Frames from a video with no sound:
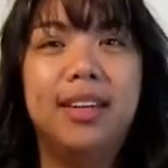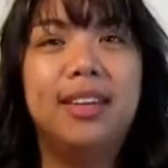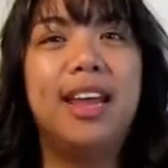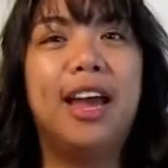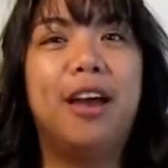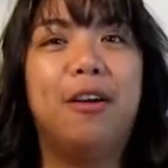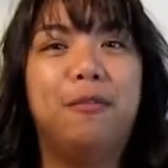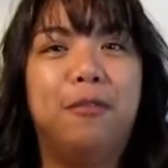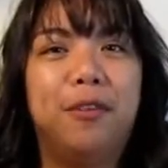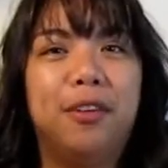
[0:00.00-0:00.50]

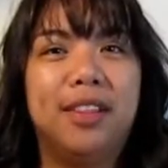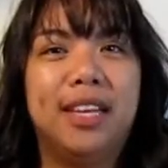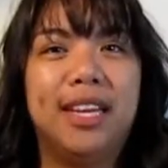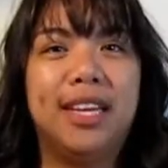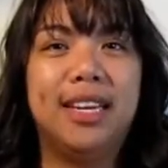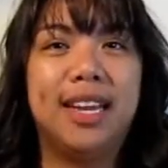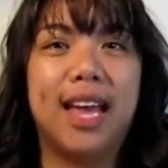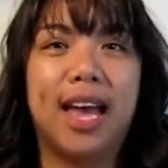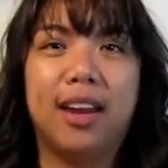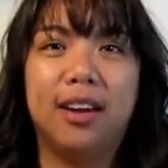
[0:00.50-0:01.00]
Now for
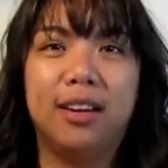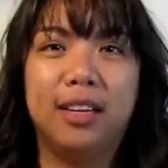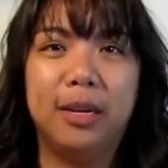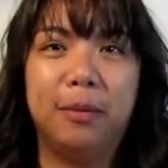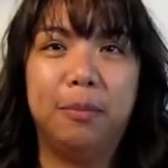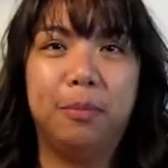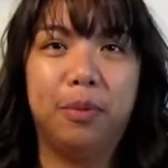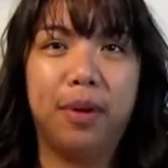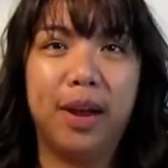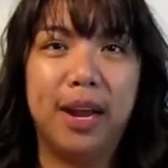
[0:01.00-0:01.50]
the
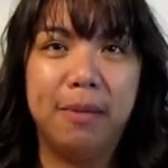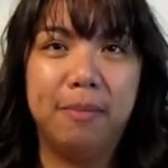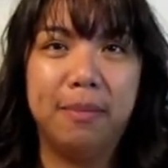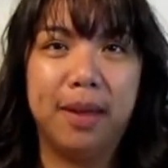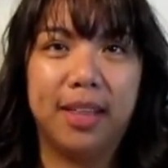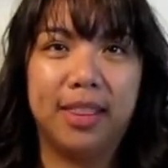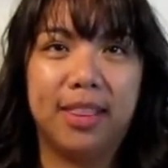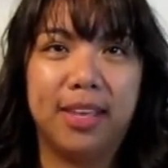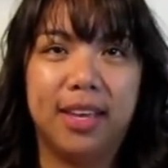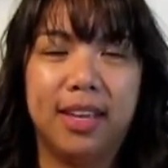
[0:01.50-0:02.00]
Natalie Bray
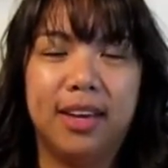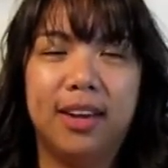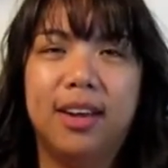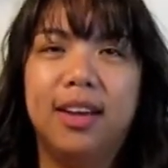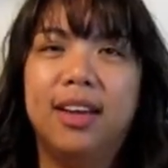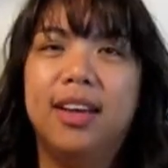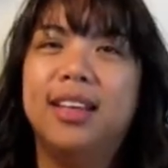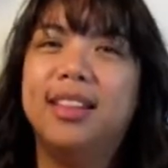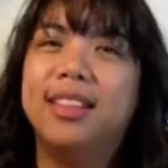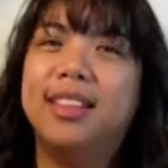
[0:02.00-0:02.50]
method,
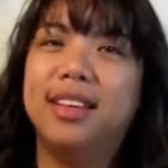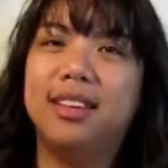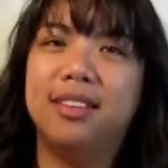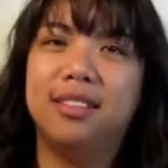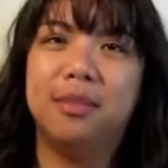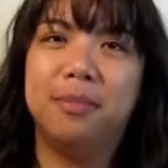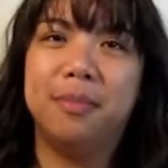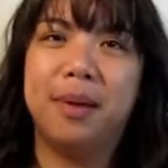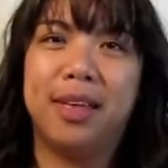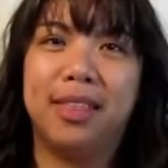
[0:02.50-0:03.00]

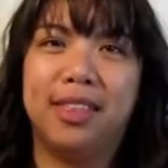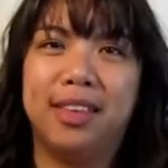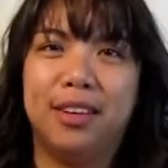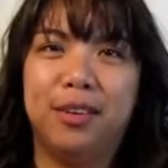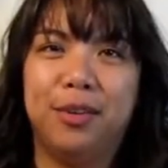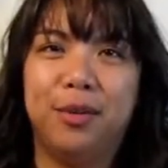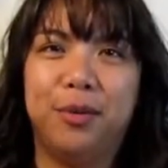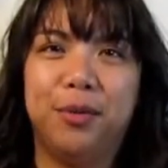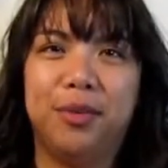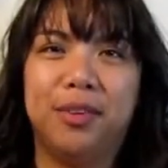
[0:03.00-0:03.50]
this
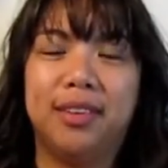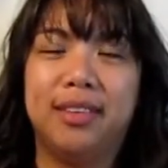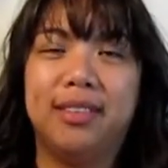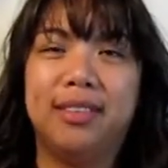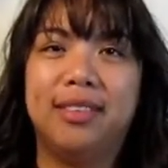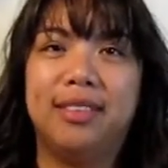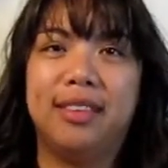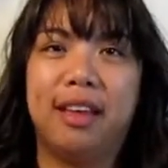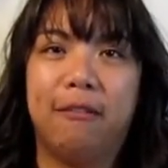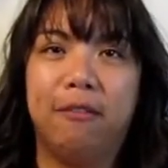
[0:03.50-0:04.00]
method uses
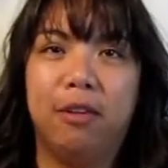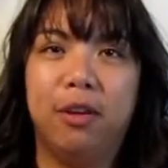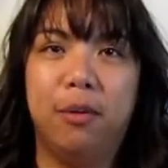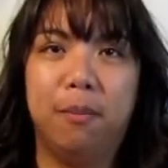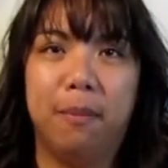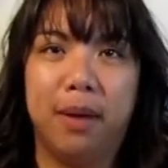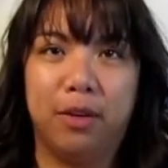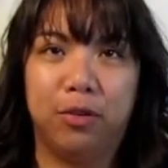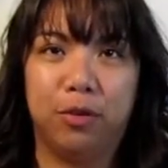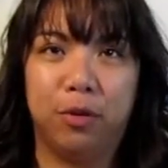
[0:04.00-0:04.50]

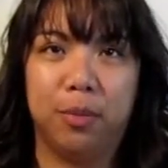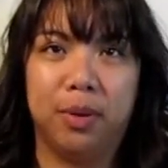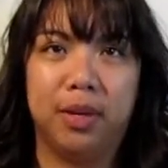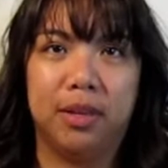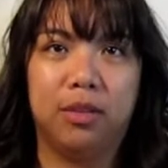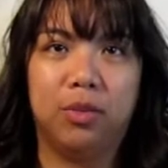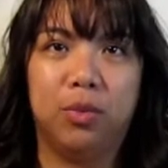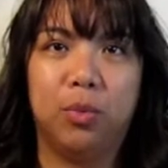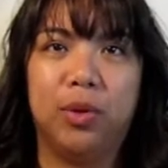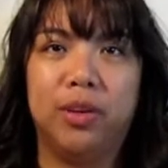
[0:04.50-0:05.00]
7
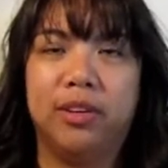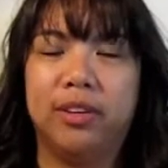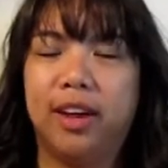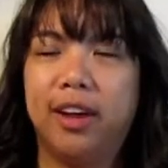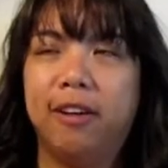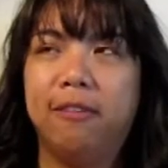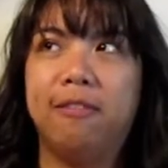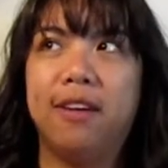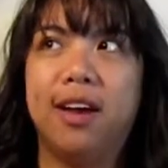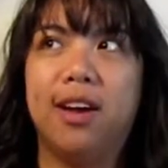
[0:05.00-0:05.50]
measurements, which
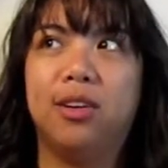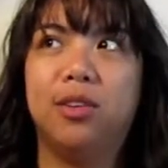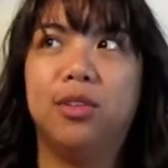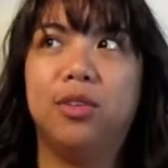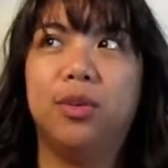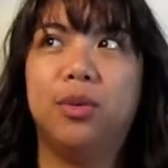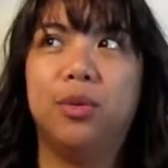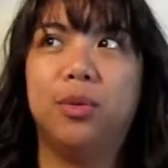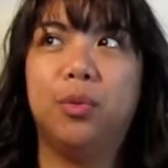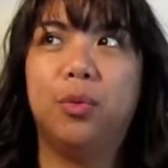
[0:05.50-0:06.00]
I
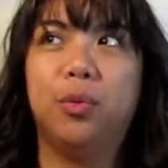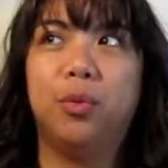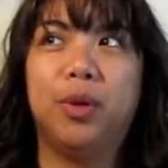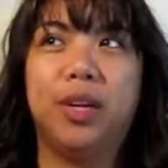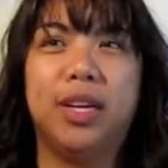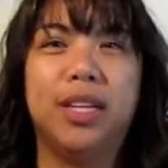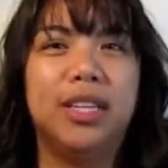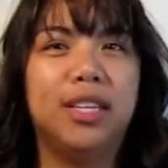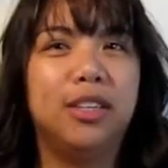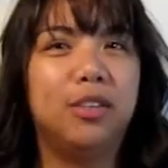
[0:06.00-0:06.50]
found
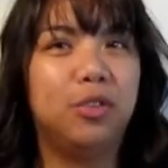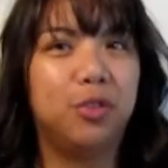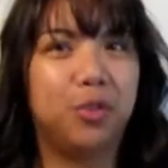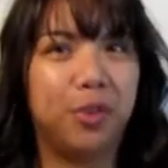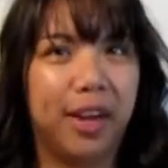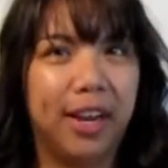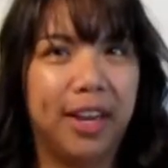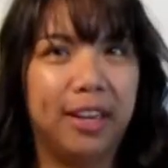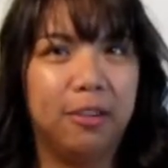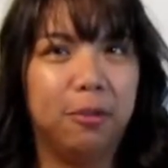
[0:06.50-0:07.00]
really
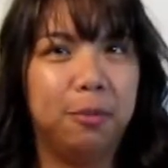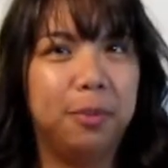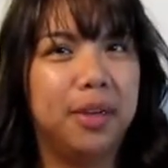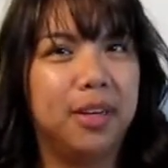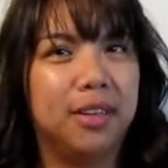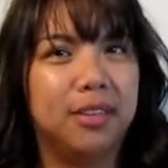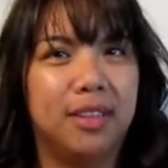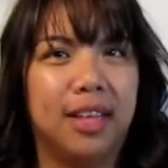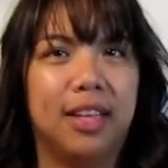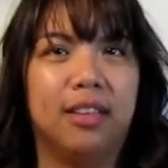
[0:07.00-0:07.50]
strange
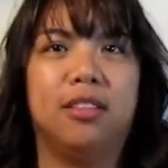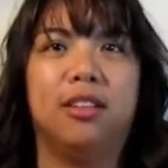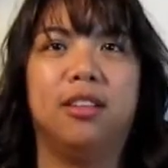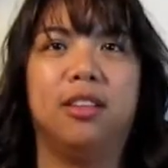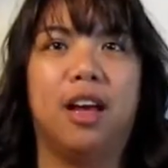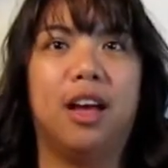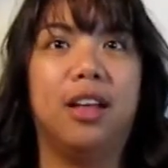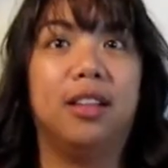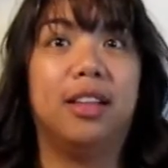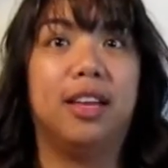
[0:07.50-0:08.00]
because that's a
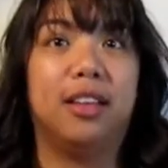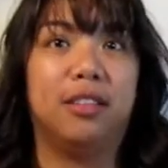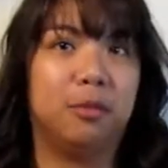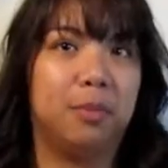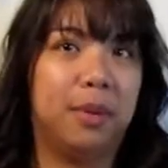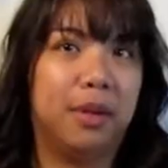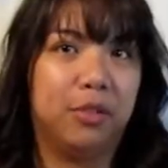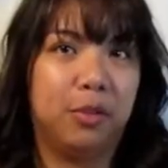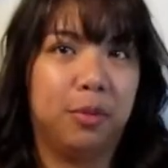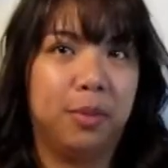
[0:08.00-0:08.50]
lot less
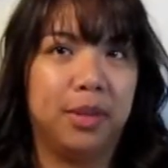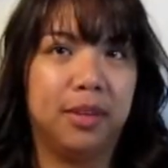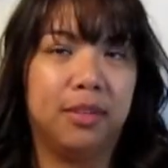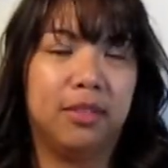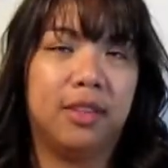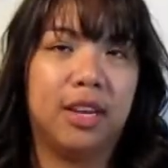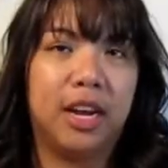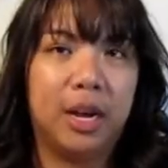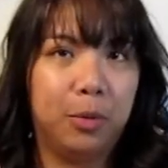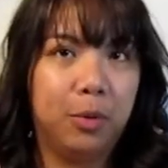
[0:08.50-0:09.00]
measurements
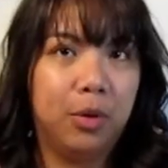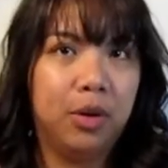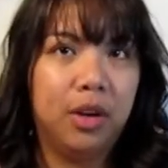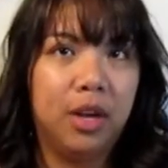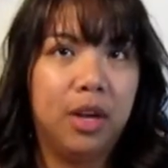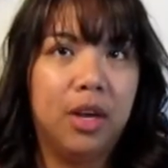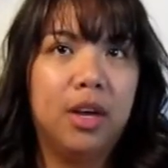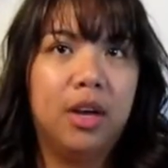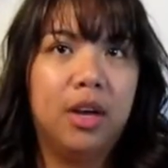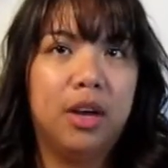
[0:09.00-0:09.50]
than I would
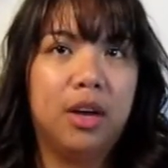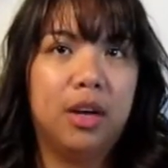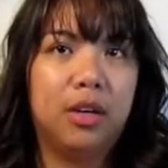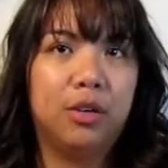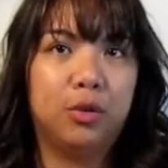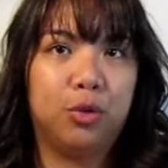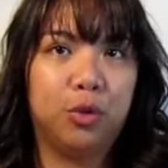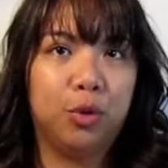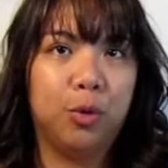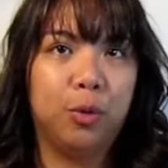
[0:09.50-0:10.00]

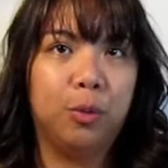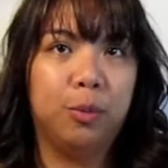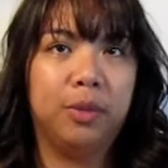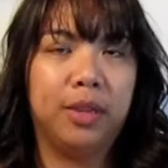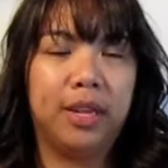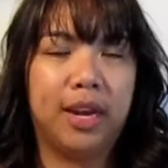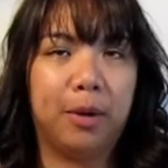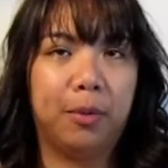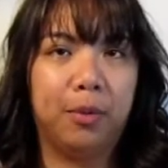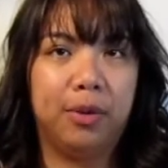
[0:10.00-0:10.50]
assume
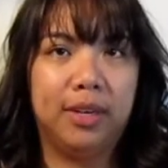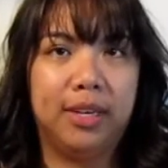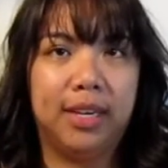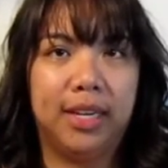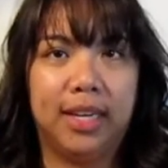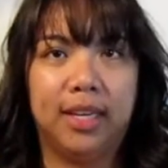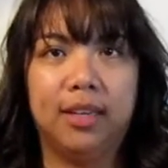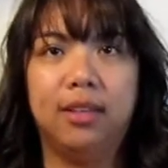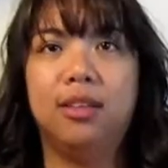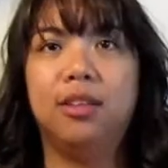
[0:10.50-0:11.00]
that I would
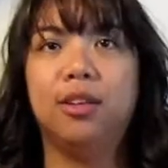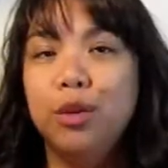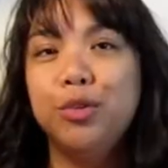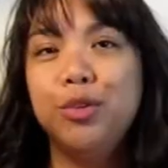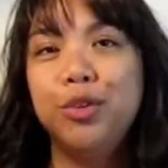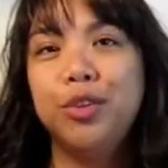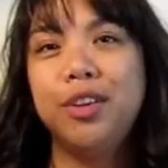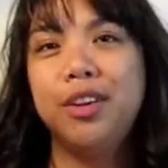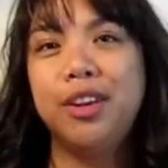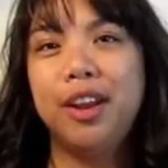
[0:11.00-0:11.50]
need.
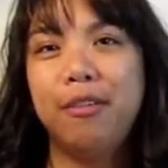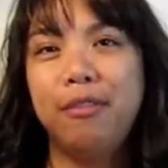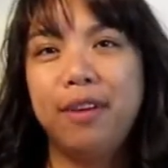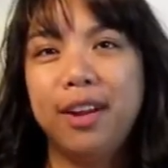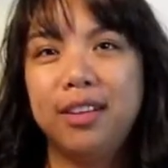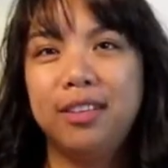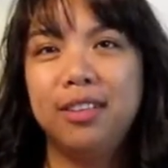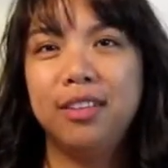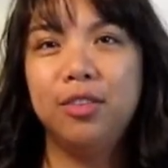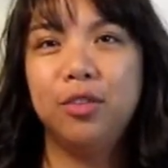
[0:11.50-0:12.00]
So the
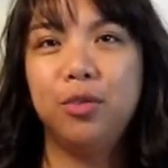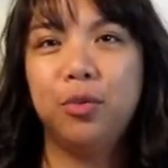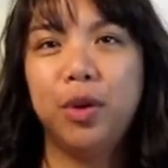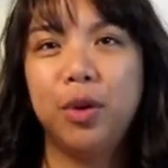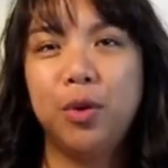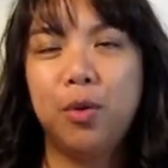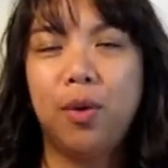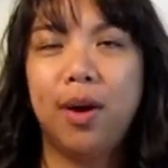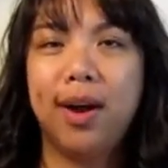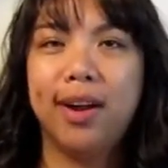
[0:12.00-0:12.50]
directions
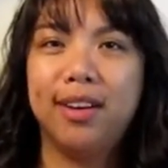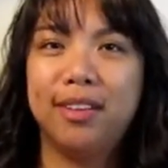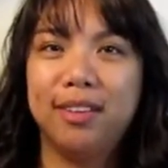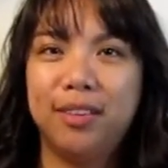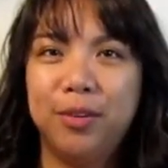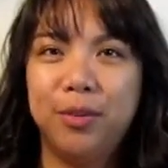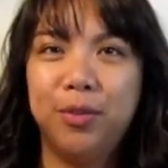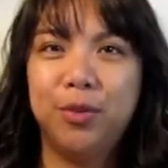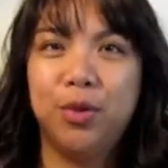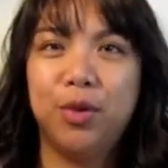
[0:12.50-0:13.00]
require
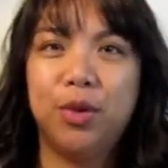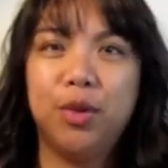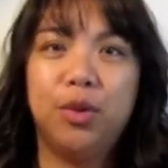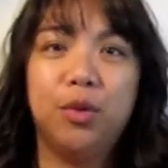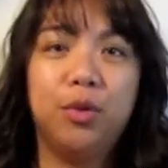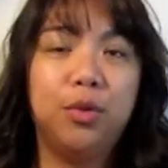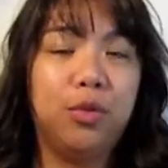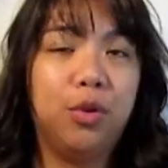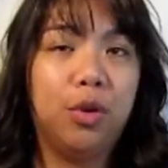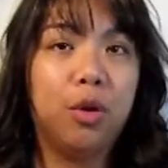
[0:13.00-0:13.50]
you to
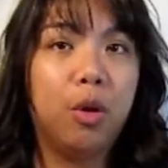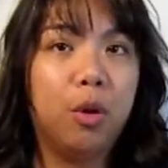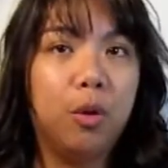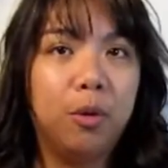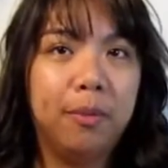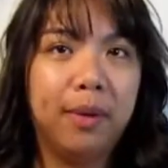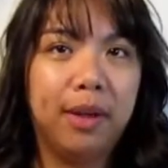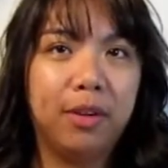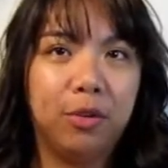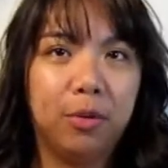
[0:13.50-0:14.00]
use your
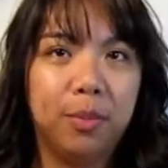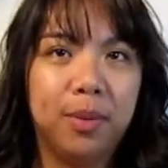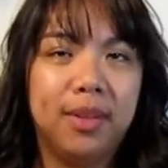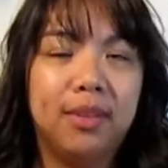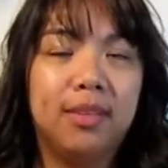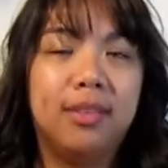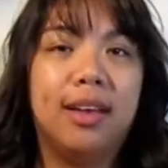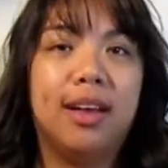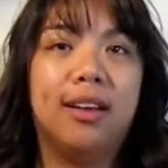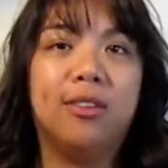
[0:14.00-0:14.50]
own
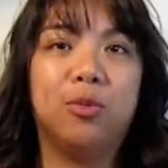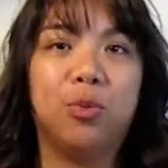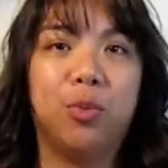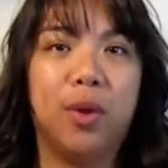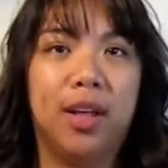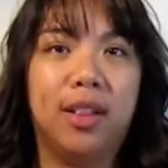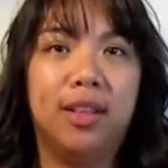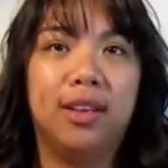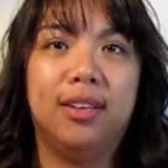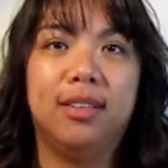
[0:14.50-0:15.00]
measurements as
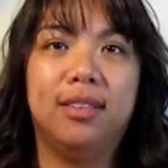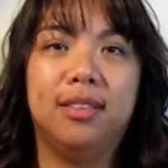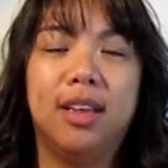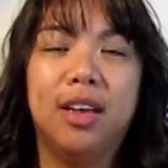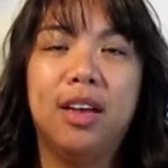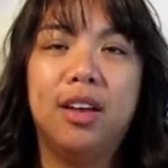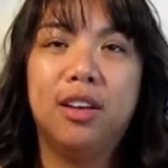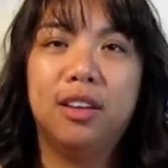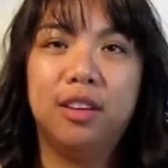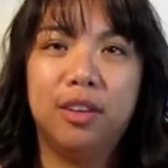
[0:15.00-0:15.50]
well as
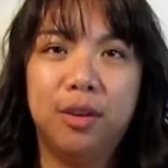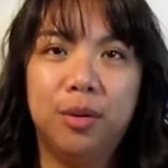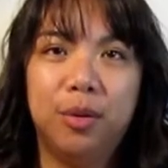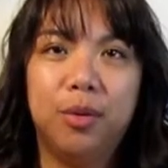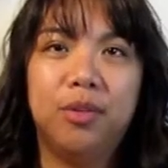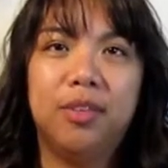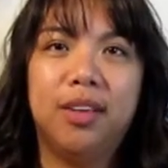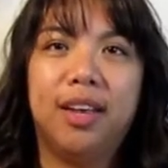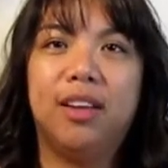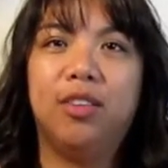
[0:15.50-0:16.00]

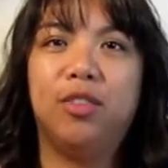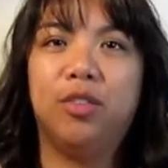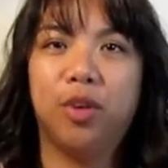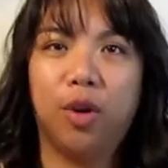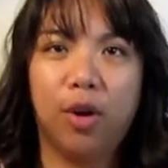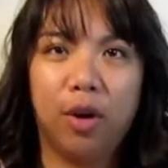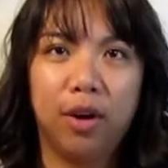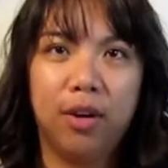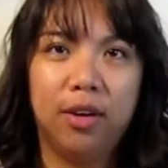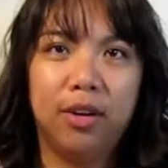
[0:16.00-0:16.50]
use a
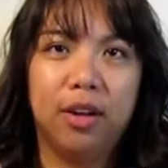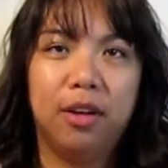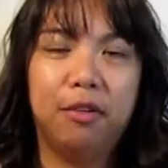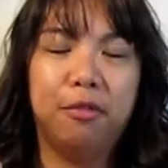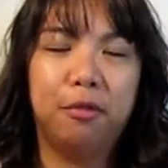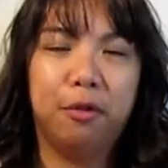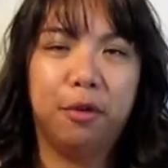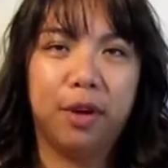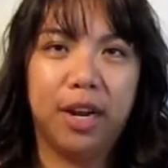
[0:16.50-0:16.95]
chart of